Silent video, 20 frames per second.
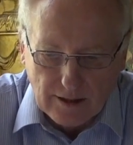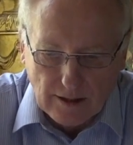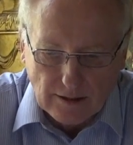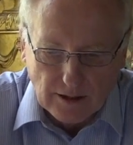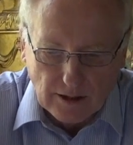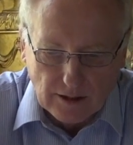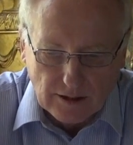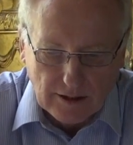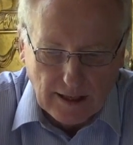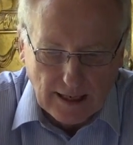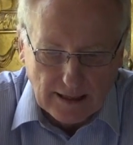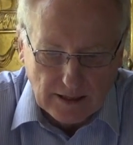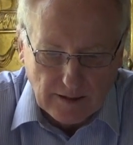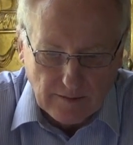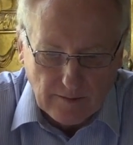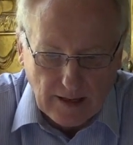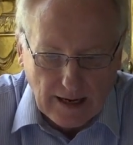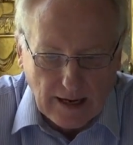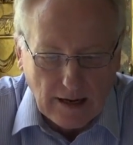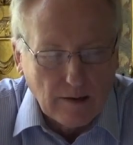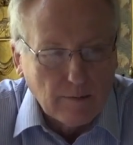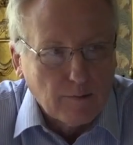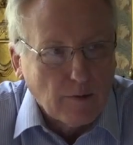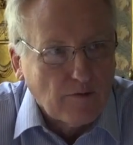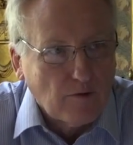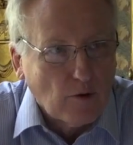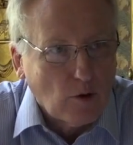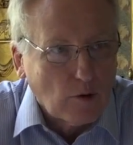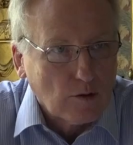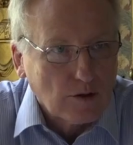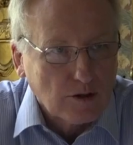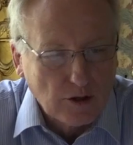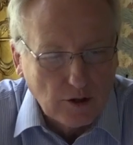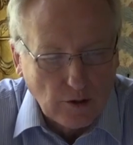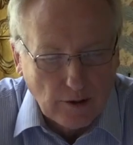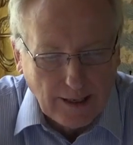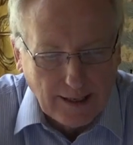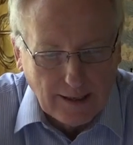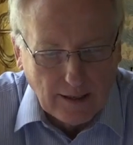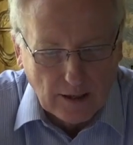the success of the Arab revolt
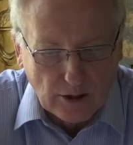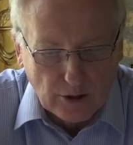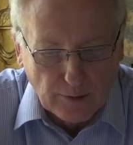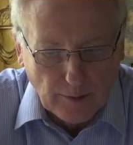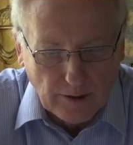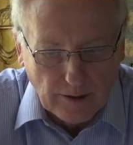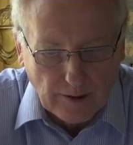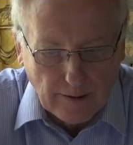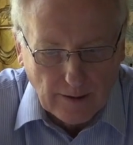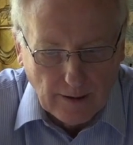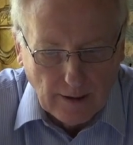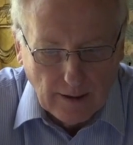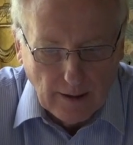to an Englishman.